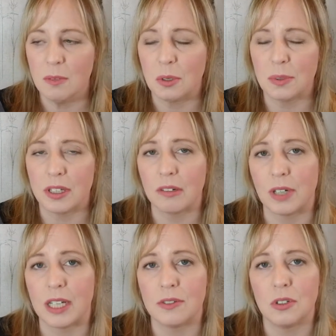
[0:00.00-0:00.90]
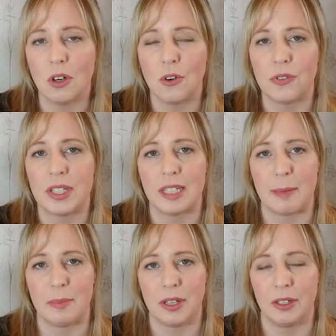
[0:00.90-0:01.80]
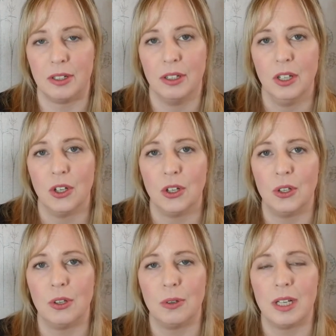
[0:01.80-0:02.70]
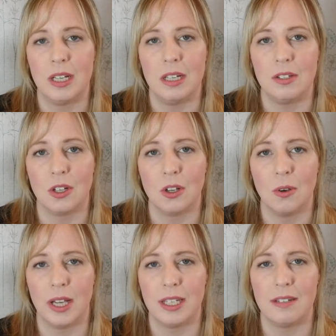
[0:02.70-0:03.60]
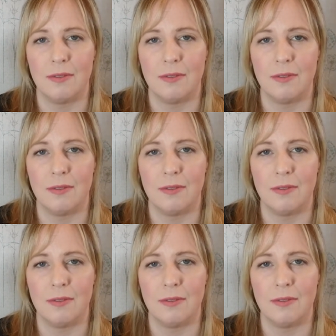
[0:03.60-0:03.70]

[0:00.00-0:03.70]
But with the arrival of a stepmother who is quite